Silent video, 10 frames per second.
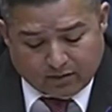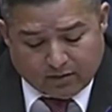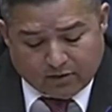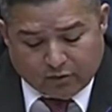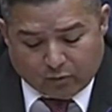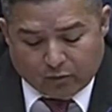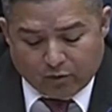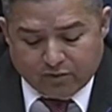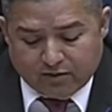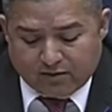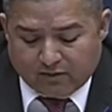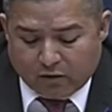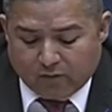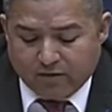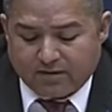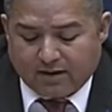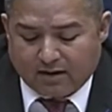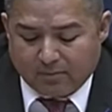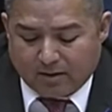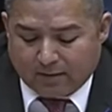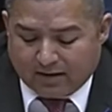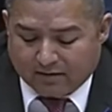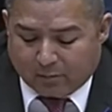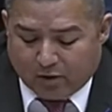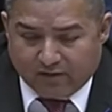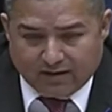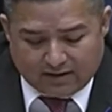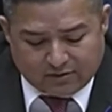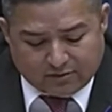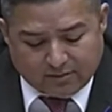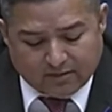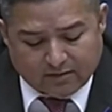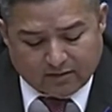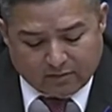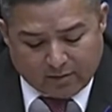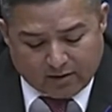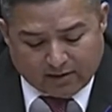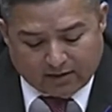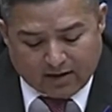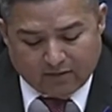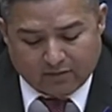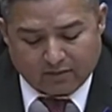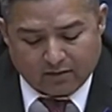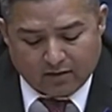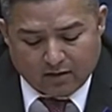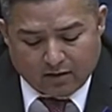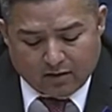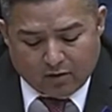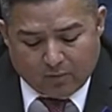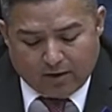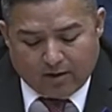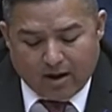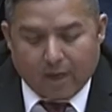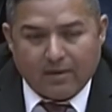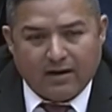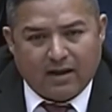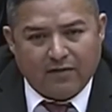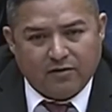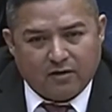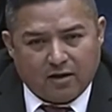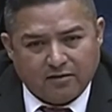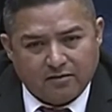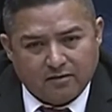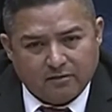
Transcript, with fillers: to the rose into the view of our Second Amendment as a perfect instrument of American life, no matter how many lives are lost.